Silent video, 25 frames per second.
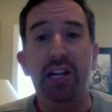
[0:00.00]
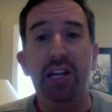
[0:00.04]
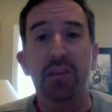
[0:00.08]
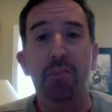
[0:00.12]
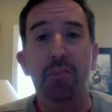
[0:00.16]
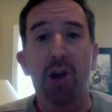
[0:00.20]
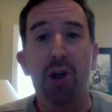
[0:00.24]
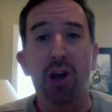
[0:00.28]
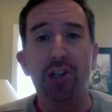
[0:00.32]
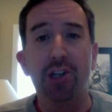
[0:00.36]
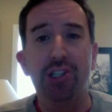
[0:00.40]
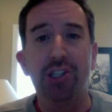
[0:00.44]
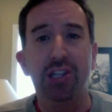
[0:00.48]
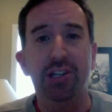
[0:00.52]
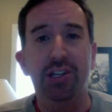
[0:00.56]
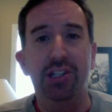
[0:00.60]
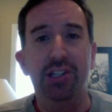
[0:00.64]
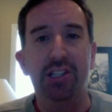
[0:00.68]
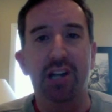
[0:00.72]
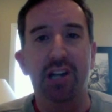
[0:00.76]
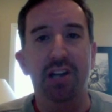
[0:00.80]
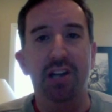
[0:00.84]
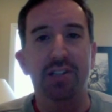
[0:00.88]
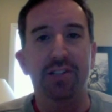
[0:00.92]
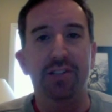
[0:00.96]
March to
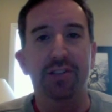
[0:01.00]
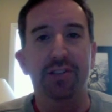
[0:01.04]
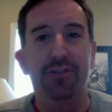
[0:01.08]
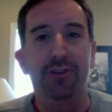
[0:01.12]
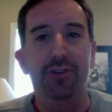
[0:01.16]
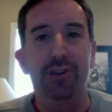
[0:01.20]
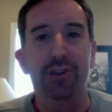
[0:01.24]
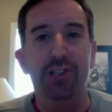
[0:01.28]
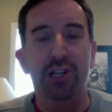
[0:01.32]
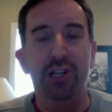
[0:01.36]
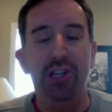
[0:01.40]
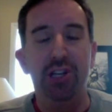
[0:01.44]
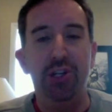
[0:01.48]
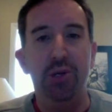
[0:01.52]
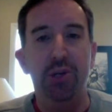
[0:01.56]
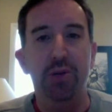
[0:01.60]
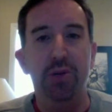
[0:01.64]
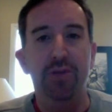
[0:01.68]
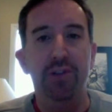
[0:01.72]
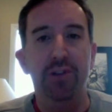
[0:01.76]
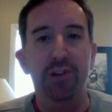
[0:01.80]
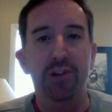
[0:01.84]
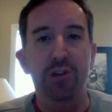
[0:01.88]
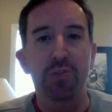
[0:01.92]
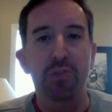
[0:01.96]
discuss the first issue
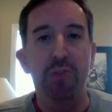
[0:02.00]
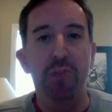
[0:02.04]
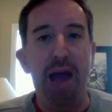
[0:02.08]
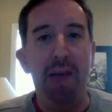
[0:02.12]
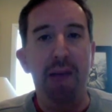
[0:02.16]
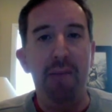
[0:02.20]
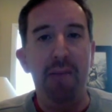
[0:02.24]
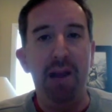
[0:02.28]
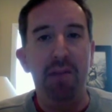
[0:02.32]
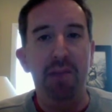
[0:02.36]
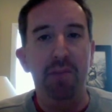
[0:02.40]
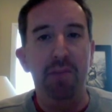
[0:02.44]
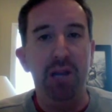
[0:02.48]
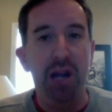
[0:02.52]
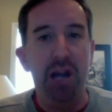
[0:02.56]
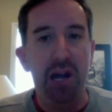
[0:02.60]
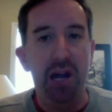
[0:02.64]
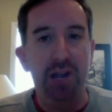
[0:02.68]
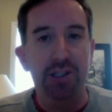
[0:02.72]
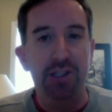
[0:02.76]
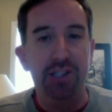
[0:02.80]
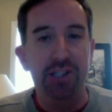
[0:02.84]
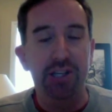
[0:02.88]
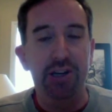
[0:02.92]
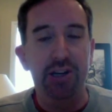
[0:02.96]
of the new Batman
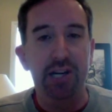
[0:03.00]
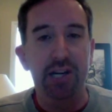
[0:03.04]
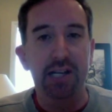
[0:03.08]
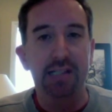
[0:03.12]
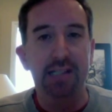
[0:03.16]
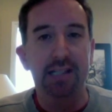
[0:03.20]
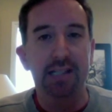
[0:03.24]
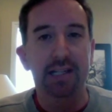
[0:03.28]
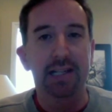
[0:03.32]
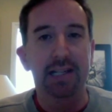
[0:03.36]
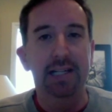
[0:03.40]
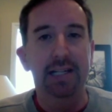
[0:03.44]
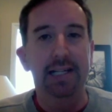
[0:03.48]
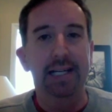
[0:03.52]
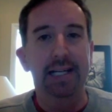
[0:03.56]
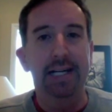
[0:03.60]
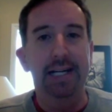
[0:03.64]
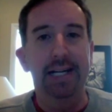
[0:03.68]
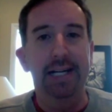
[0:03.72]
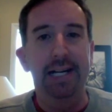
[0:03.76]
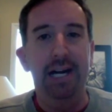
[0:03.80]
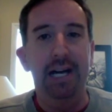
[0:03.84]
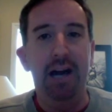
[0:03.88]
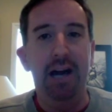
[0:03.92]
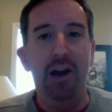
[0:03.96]
Beyond series.
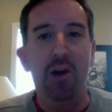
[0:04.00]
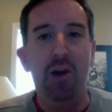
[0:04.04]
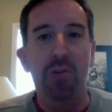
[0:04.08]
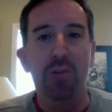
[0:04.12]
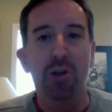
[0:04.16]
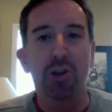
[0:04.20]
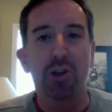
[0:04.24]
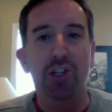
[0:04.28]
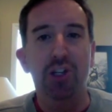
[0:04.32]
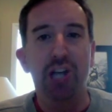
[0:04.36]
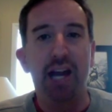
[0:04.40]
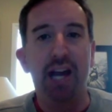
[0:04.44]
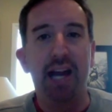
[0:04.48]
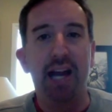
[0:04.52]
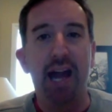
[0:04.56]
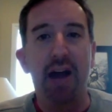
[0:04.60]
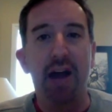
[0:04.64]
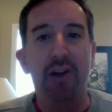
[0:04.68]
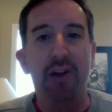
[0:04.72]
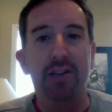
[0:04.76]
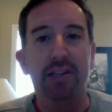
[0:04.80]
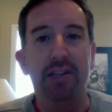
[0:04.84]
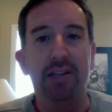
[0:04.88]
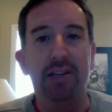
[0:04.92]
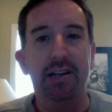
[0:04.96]
I hope you'll check
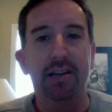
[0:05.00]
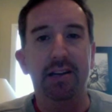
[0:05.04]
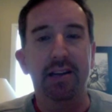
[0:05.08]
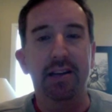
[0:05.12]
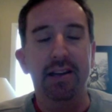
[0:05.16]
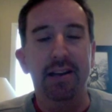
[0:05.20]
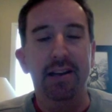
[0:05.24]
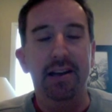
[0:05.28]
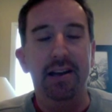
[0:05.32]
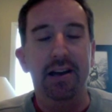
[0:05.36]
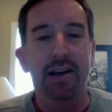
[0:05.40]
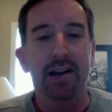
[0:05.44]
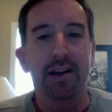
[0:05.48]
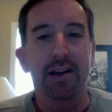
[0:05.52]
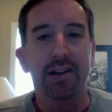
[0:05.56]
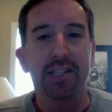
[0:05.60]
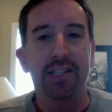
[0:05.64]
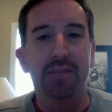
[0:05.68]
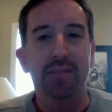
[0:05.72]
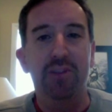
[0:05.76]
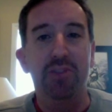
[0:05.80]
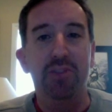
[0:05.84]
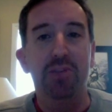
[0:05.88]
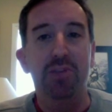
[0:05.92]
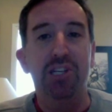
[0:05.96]
out
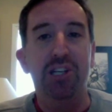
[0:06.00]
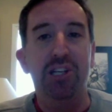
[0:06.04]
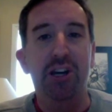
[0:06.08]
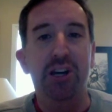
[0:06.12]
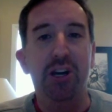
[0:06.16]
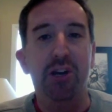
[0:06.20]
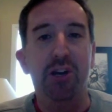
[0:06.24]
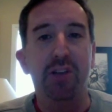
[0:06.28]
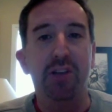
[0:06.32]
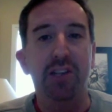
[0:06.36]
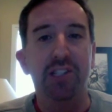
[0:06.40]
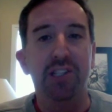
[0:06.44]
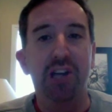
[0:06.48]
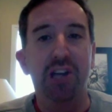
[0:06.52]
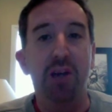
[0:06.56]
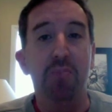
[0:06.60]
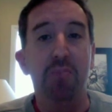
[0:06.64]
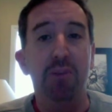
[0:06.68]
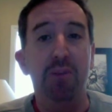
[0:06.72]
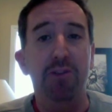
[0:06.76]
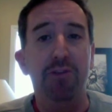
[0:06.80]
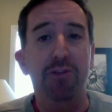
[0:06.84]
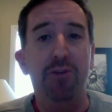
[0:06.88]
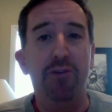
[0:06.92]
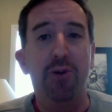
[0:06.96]
some of the material that's come
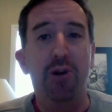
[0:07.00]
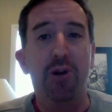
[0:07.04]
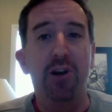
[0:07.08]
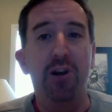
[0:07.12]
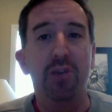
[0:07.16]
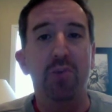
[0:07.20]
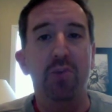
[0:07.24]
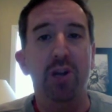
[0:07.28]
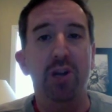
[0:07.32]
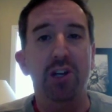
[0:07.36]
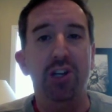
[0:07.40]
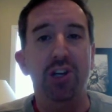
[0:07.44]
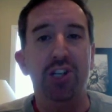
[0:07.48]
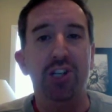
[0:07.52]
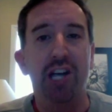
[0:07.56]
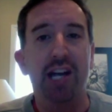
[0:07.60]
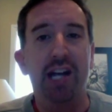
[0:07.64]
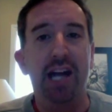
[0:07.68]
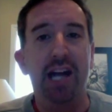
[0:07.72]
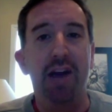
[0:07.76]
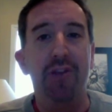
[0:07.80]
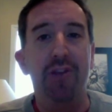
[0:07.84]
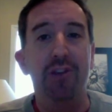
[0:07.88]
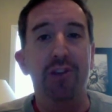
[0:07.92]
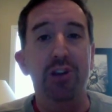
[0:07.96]
before, and when you
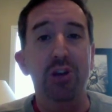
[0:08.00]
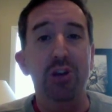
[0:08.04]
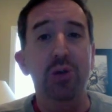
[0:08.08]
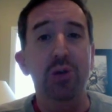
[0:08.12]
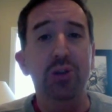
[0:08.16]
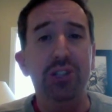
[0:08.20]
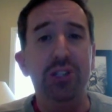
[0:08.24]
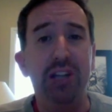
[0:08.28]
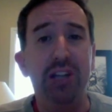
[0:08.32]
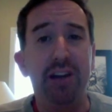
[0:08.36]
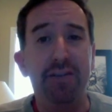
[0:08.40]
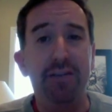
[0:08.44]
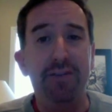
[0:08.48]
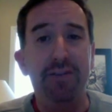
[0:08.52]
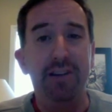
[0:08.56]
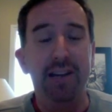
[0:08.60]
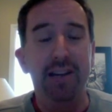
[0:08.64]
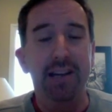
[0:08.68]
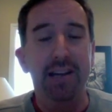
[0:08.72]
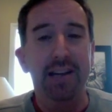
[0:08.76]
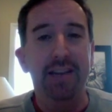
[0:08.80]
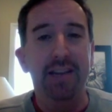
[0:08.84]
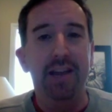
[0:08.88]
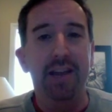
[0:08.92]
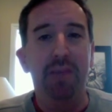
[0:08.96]
check out the new stuff
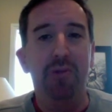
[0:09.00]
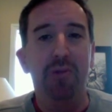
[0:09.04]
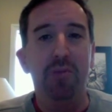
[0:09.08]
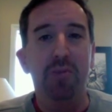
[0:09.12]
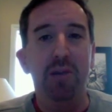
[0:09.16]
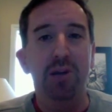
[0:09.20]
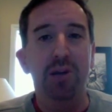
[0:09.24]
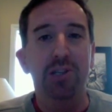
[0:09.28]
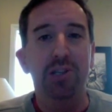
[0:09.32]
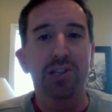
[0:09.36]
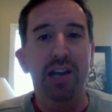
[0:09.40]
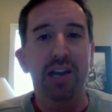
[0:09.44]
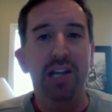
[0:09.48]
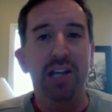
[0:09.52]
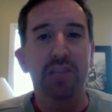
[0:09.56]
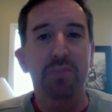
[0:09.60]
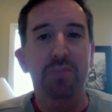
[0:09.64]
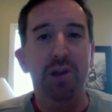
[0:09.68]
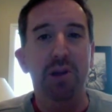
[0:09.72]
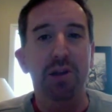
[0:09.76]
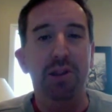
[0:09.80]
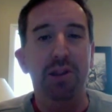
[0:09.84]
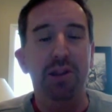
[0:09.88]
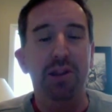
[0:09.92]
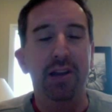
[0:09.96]
that premieres next
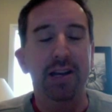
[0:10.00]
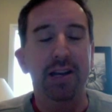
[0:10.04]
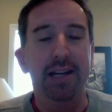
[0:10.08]
month,